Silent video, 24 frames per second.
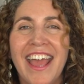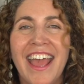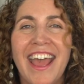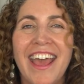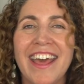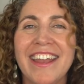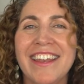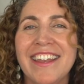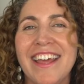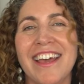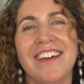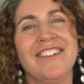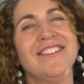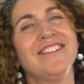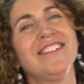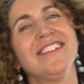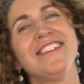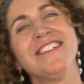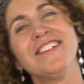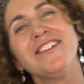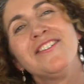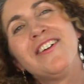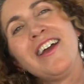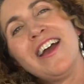And now
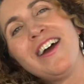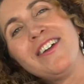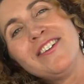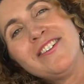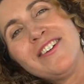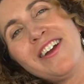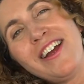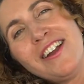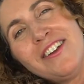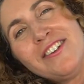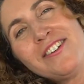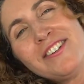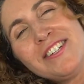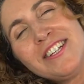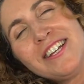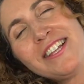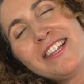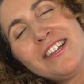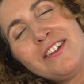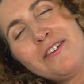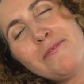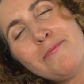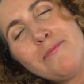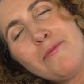just to ground our energy a
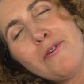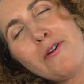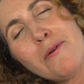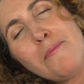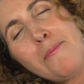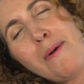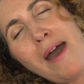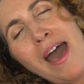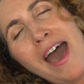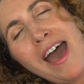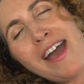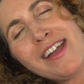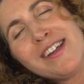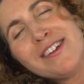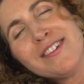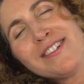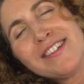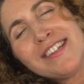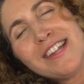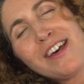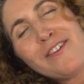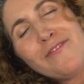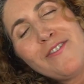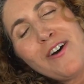little more, pat
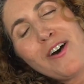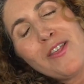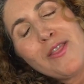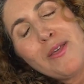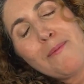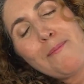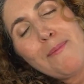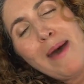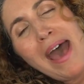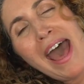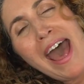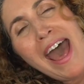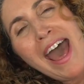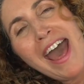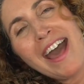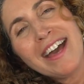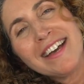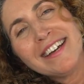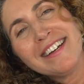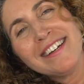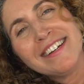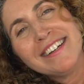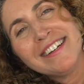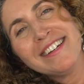yourself on the
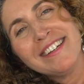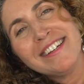back.